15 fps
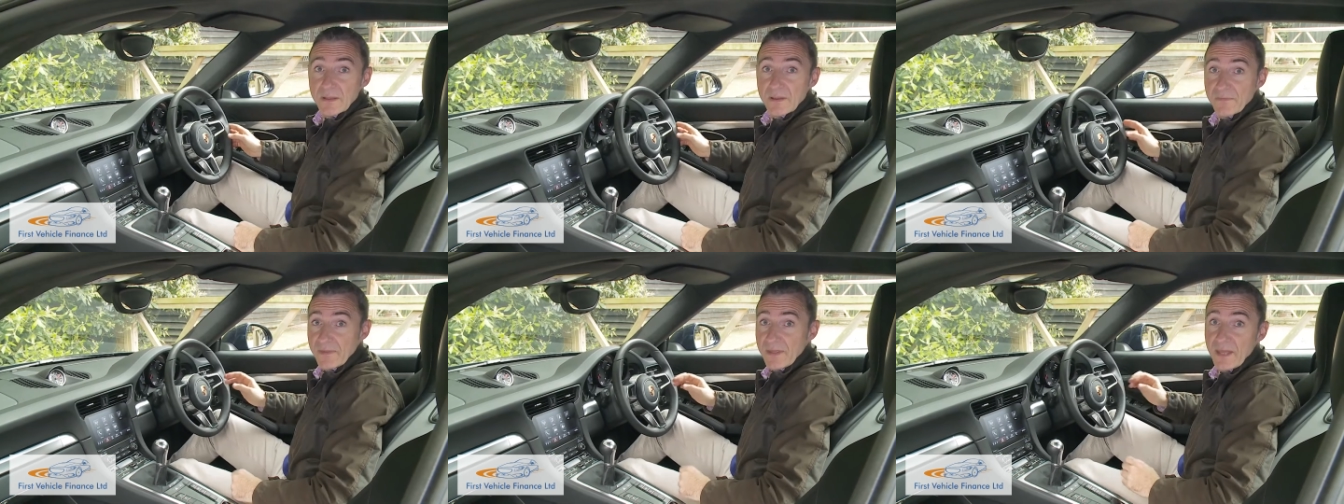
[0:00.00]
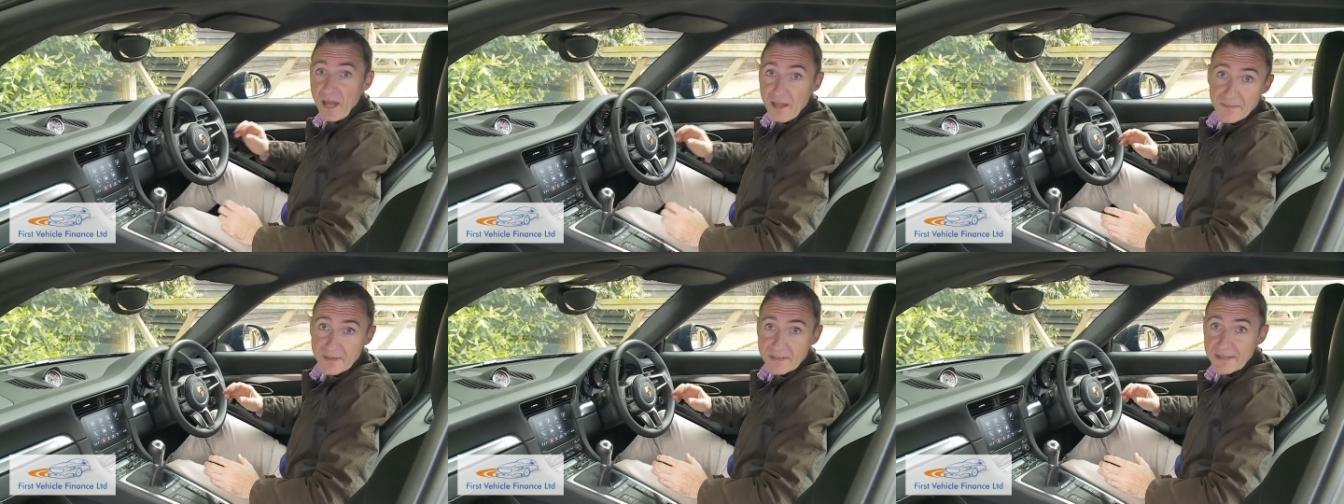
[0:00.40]
The
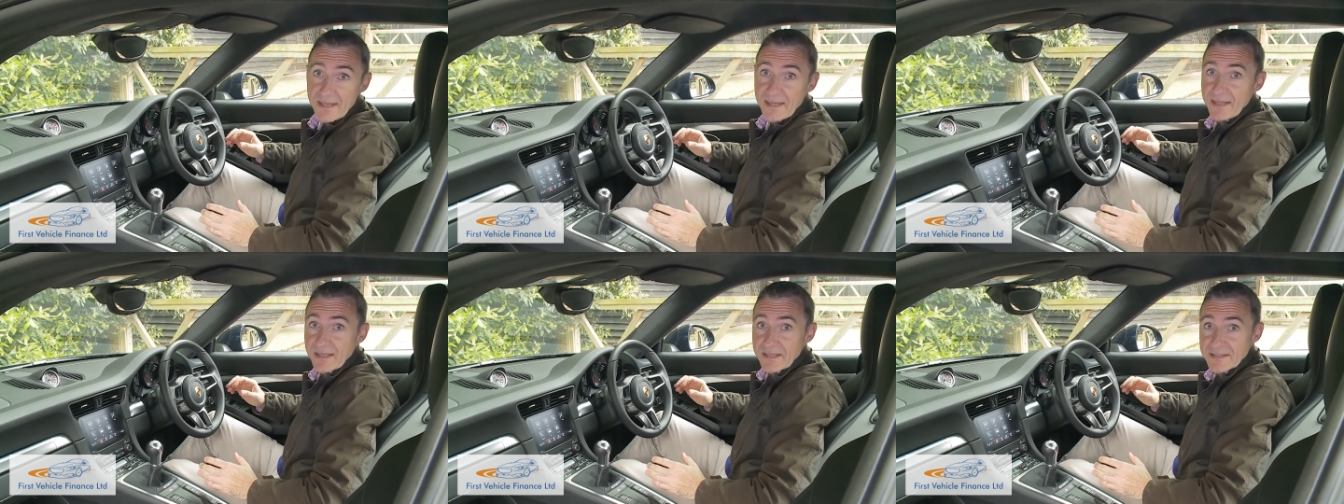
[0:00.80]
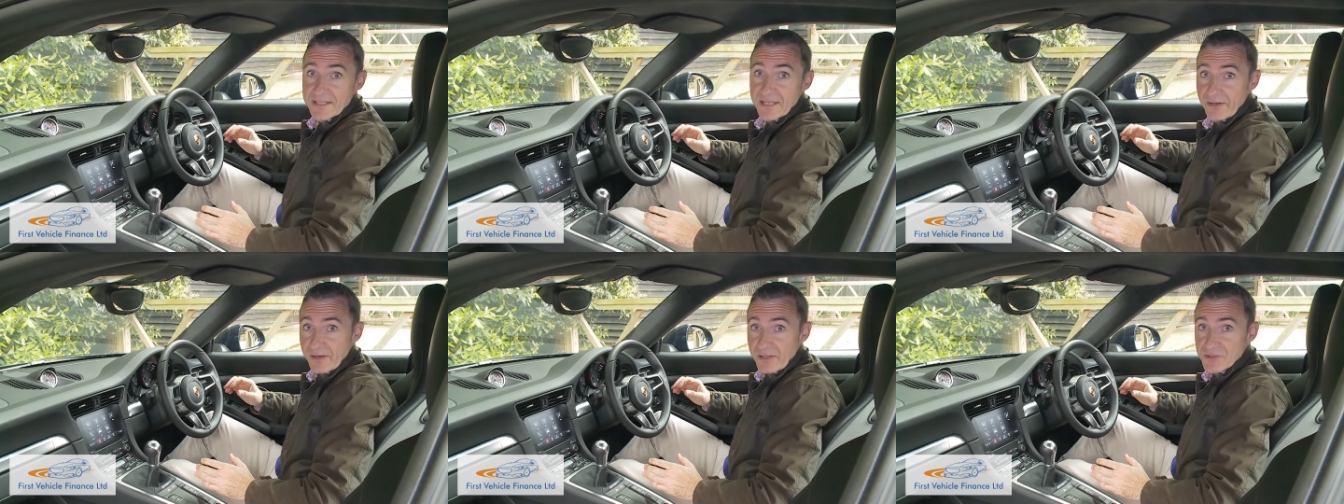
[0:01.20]
other key
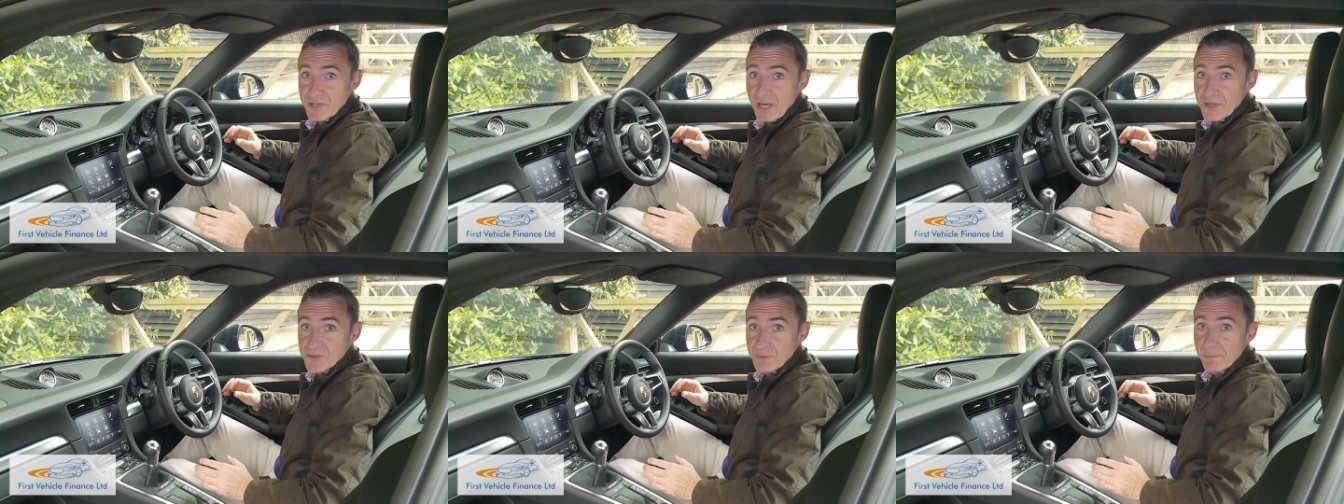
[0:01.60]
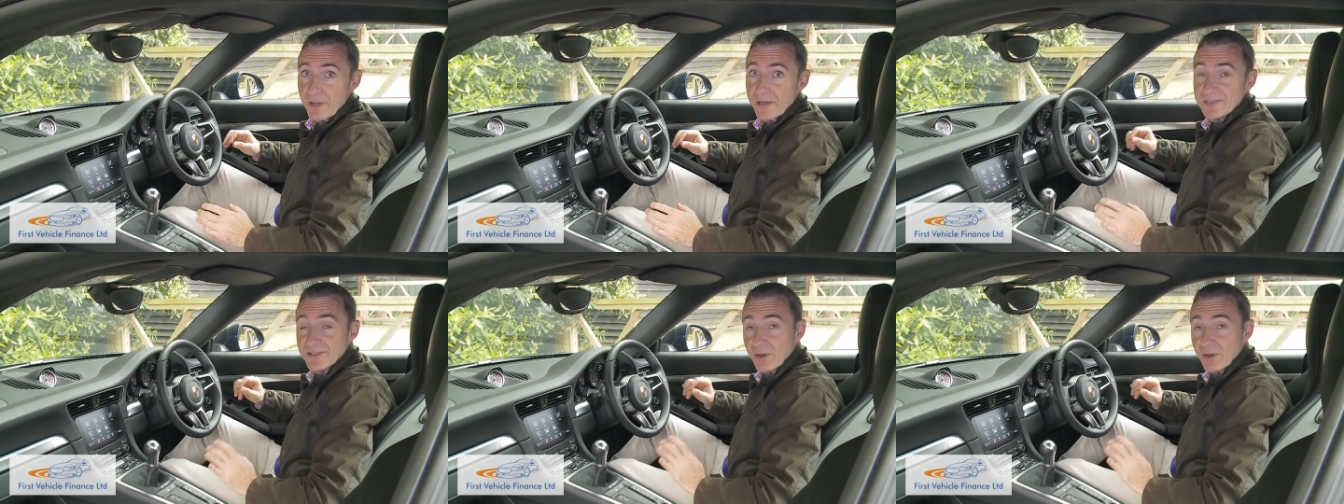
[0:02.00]
interior change applies